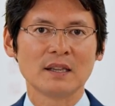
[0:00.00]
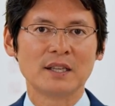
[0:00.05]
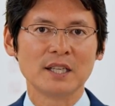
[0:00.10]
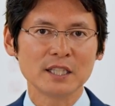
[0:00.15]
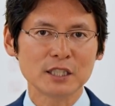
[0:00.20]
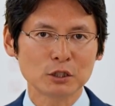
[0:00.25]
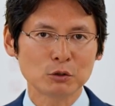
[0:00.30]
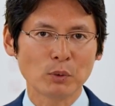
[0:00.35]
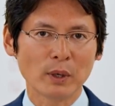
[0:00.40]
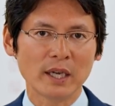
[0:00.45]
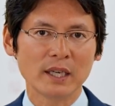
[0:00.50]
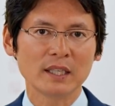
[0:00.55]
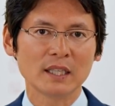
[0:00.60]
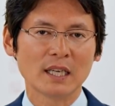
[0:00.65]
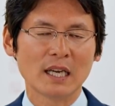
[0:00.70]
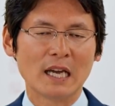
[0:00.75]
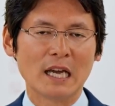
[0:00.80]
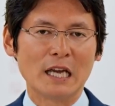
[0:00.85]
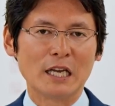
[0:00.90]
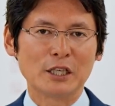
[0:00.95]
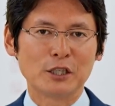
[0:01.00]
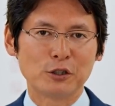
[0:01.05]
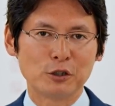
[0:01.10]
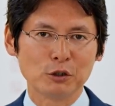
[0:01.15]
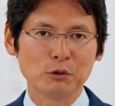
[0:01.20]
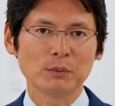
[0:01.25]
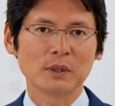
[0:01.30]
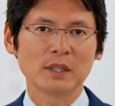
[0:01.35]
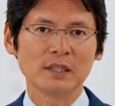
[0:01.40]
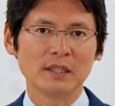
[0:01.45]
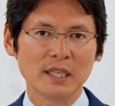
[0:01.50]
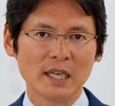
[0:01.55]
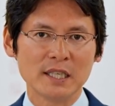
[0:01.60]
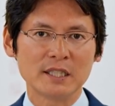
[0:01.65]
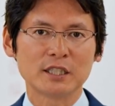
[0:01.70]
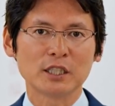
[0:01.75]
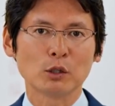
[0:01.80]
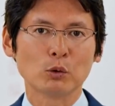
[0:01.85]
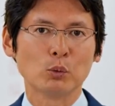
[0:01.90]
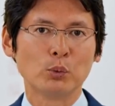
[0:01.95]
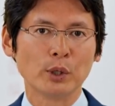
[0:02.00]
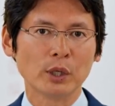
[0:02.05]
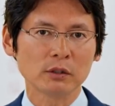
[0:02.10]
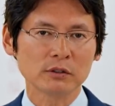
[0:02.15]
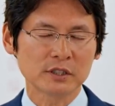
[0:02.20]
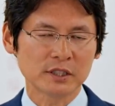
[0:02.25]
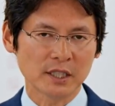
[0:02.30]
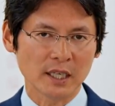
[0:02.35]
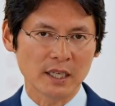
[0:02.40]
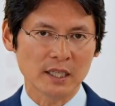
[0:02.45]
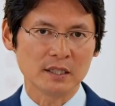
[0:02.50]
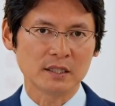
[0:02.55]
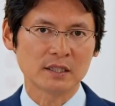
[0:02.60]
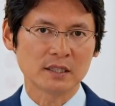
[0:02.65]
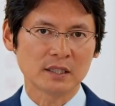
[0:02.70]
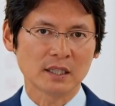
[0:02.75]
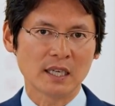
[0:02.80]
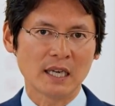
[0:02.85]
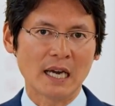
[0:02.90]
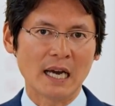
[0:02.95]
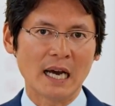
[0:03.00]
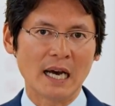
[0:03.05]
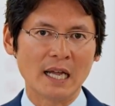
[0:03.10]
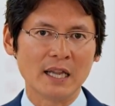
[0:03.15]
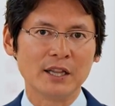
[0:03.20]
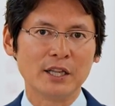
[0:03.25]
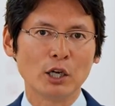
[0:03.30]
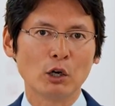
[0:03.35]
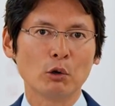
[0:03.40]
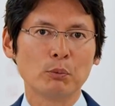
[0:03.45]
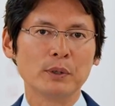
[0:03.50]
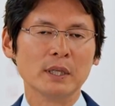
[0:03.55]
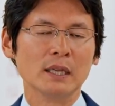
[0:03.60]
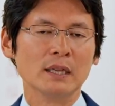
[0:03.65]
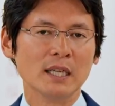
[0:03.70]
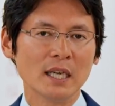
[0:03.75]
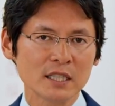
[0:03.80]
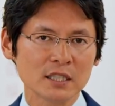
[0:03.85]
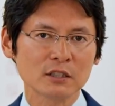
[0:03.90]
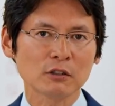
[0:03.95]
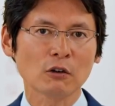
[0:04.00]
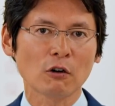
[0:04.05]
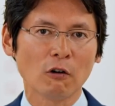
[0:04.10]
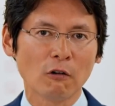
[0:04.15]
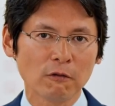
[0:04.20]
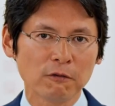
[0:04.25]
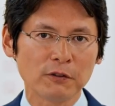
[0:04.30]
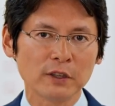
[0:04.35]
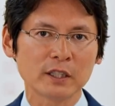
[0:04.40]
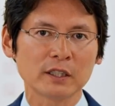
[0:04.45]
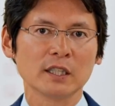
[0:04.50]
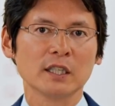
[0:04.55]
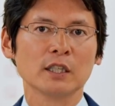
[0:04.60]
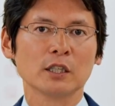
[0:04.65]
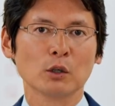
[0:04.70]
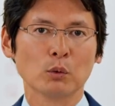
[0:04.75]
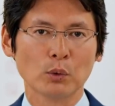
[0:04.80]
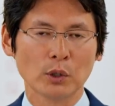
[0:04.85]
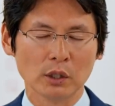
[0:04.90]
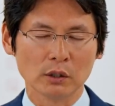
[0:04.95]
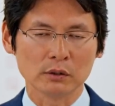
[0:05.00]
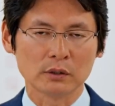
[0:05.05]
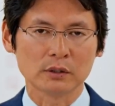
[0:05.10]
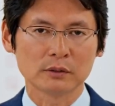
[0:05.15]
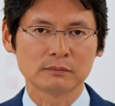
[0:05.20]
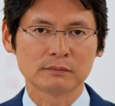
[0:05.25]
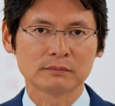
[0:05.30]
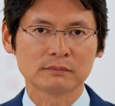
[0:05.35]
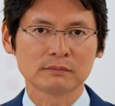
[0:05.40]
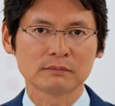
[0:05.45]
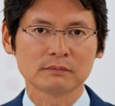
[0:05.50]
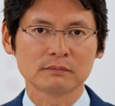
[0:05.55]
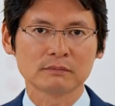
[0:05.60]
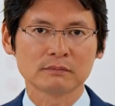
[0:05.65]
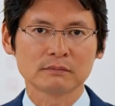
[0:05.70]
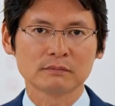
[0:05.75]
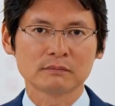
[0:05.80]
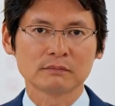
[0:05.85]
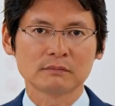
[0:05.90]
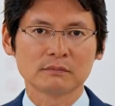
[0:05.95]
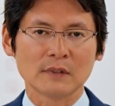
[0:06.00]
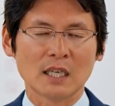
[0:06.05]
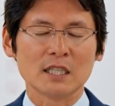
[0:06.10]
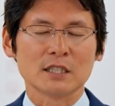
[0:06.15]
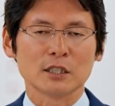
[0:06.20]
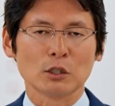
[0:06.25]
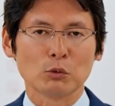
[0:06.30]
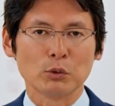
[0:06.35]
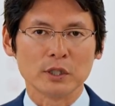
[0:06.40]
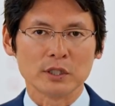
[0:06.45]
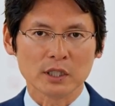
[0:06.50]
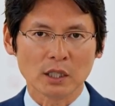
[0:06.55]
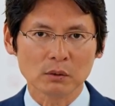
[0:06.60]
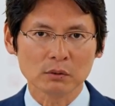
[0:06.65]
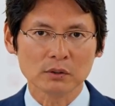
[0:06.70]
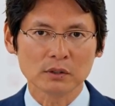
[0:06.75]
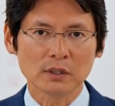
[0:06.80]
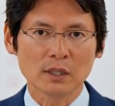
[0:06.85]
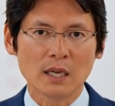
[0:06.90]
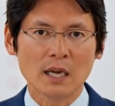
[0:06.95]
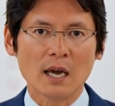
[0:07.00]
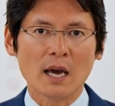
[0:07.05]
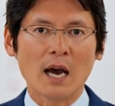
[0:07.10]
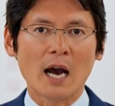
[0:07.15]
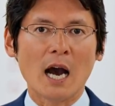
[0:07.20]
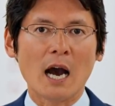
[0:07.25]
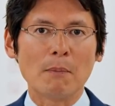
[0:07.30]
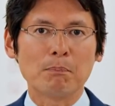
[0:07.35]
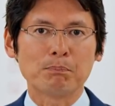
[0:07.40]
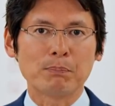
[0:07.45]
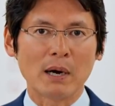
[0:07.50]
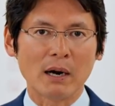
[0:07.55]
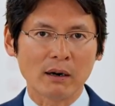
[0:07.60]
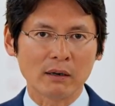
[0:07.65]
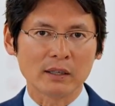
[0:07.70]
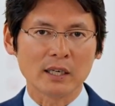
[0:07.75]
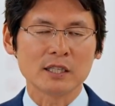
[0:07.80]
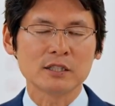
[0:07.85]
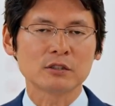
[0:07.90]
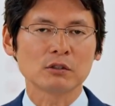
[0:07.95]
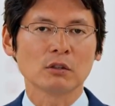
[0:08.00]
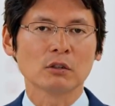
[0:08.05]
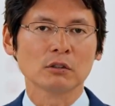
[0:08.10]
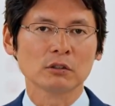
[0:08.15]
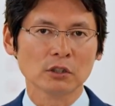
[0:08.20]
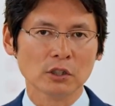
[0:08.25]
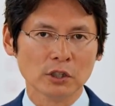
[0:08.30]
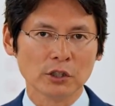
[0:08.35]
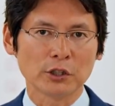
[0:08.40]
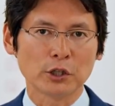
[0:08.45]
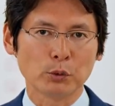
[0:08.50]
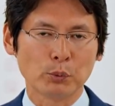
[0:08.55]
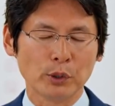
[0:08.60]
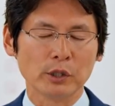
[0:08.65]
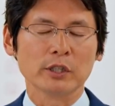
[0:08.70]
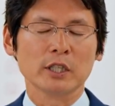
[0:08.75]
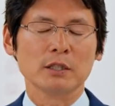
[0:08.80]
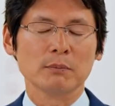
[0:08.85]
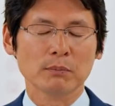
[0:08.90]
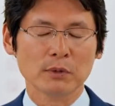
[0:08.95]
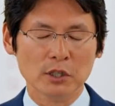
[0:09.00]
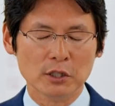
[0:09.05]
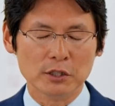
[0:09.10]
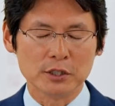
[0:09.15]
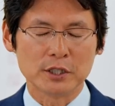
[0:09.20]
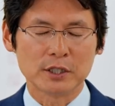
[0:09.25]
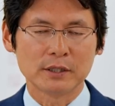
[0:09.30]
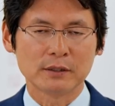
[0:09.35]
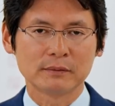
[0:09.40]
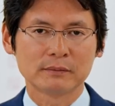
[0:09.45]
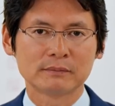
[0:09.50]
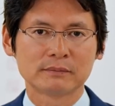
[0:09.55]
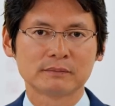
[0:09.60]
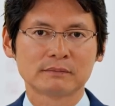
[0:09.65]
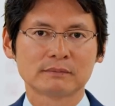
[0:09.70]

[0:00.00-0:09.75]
This way, human nature will change and there will be less conflict in the world. As a result, a paradise on earth will emerge.